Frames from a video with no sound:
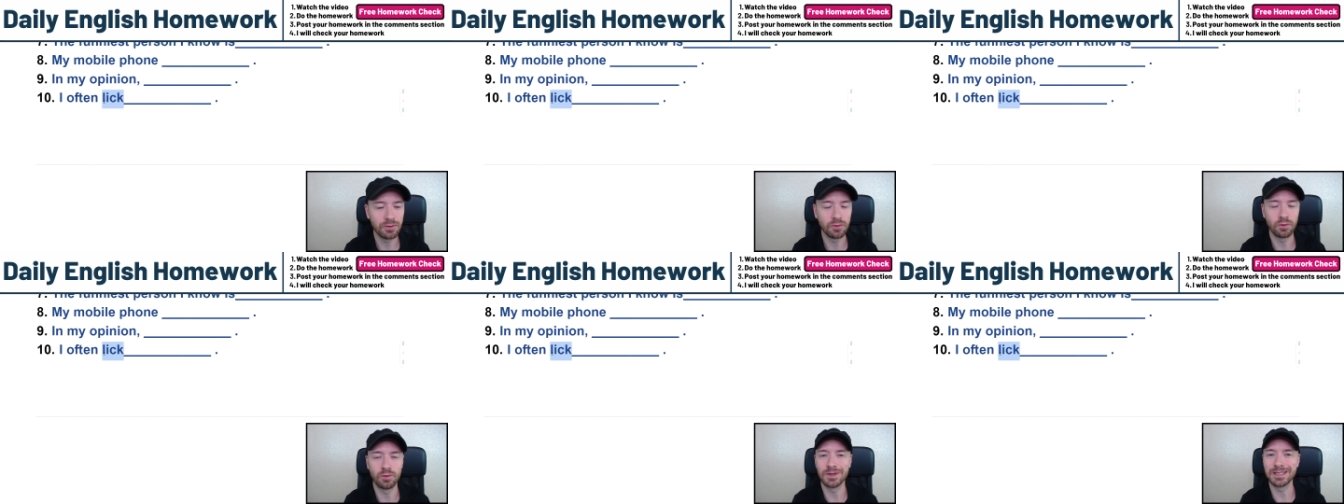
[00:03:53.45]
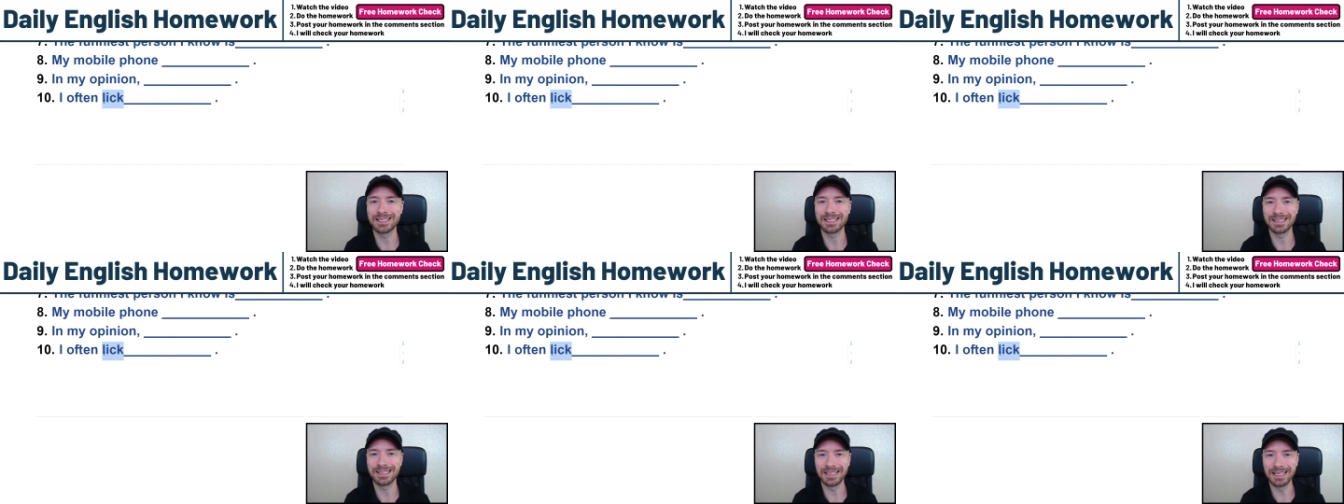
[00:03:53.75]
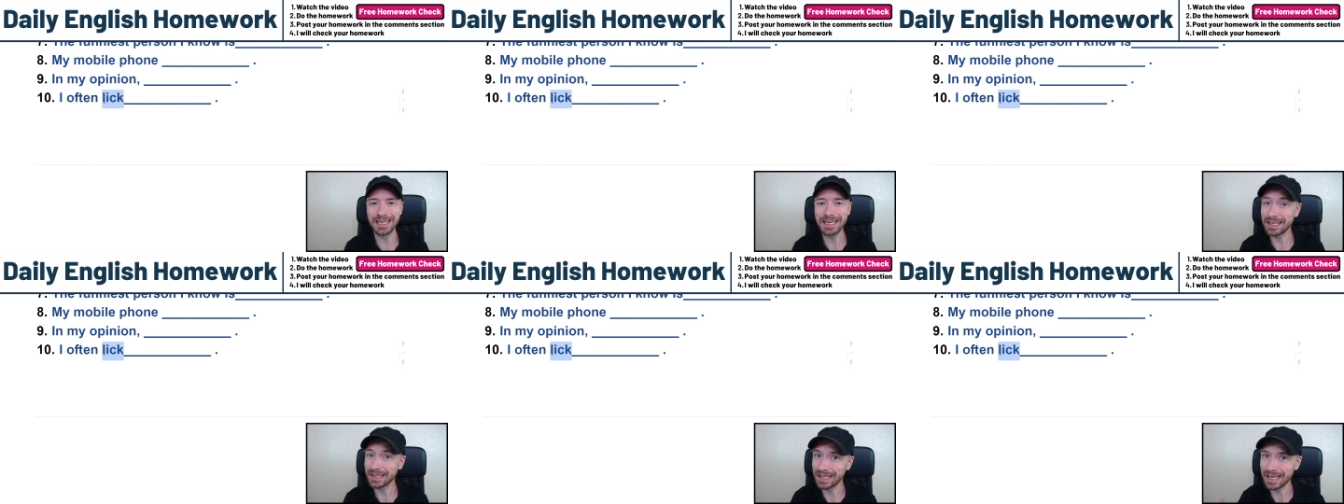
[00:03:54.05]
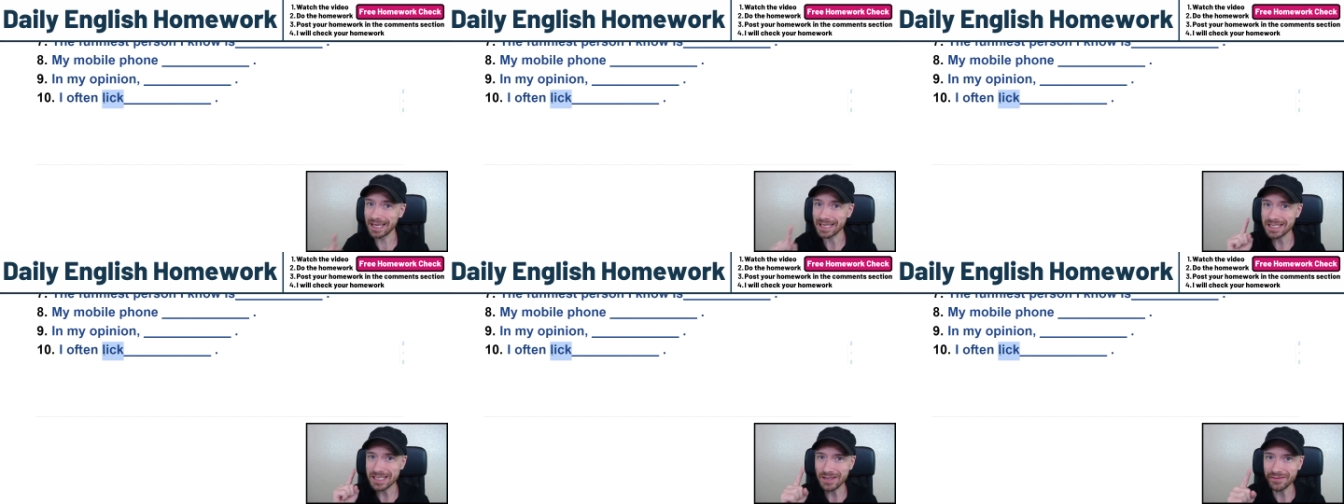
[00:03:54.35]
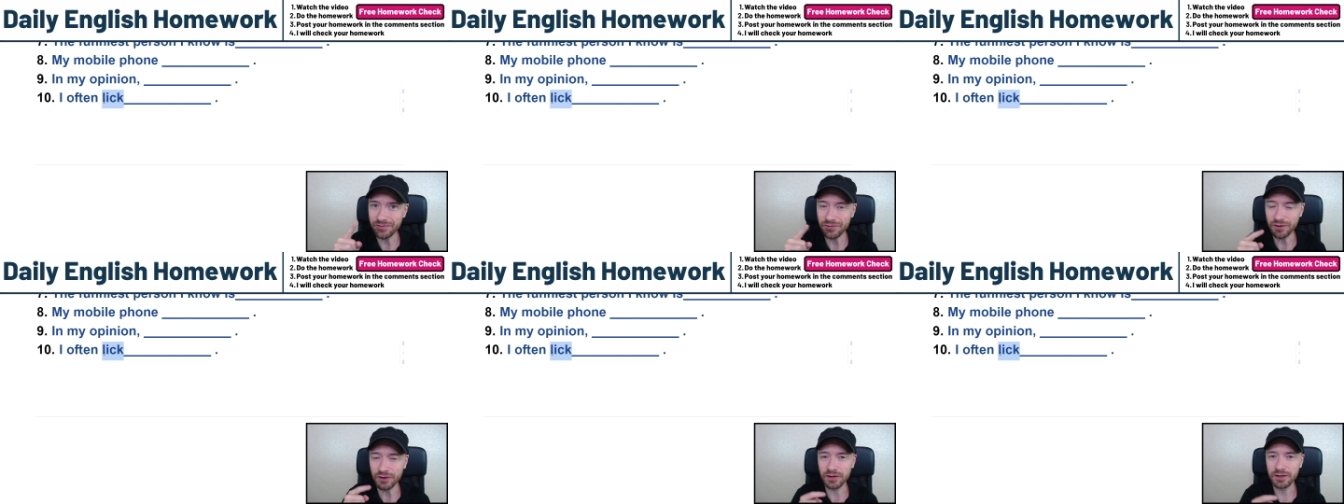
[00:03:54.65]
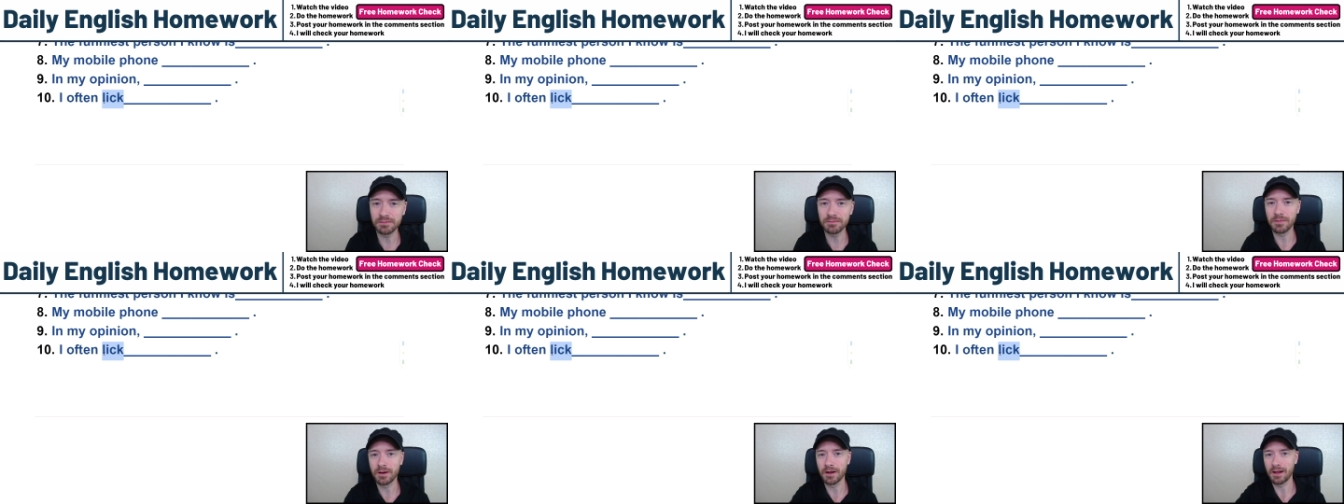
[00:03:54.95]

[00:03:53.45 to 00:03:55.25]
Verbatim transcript: What's lick? That's a verb.